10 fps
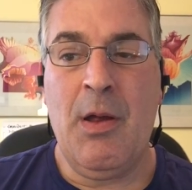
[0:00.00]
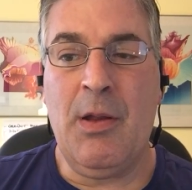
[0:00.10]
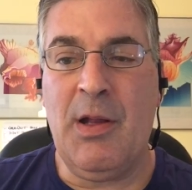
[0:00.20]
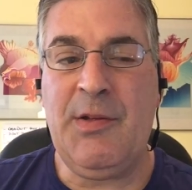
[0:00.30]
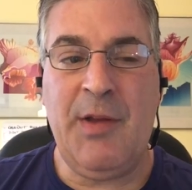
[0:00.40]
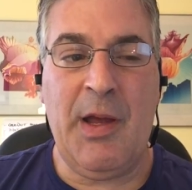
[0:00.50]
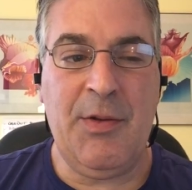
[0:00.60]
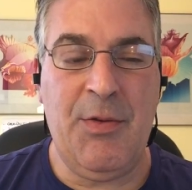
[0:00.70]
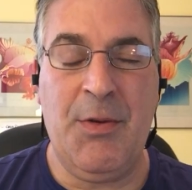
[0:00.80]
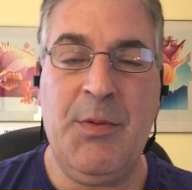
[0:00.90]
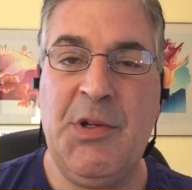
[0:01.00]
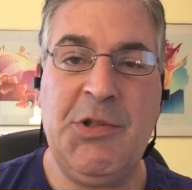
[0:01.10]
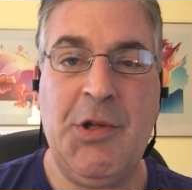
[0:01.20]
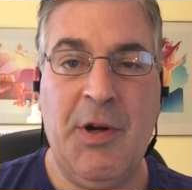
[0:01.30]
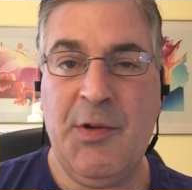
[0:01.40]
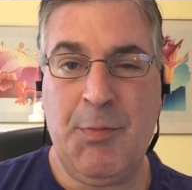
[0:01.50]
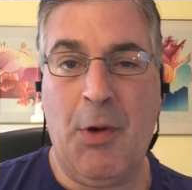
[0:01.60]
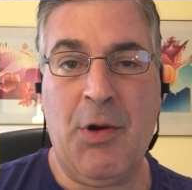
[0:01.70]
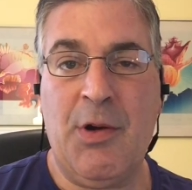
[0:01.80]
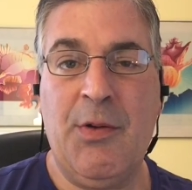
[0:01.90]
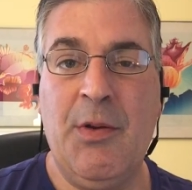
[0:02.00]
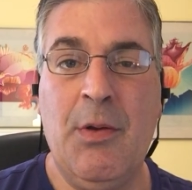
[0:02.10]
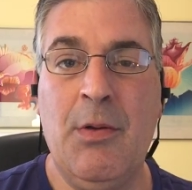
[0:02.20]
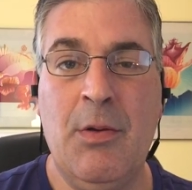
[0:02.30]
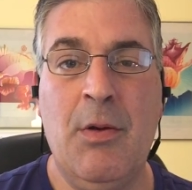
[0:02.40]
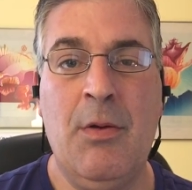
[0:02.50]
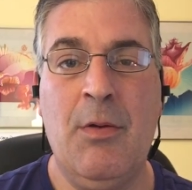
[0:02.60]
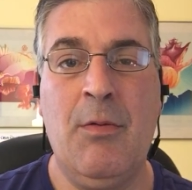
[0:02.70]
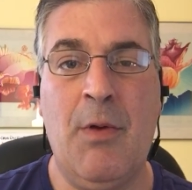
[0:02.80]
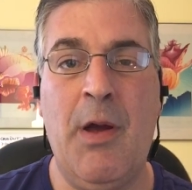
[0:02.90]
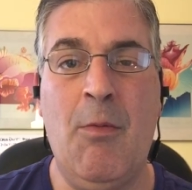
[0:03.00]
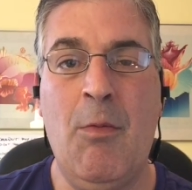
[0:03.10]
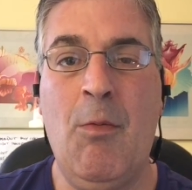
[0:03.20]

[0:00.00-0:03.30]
Let's take two insurance brokers, right?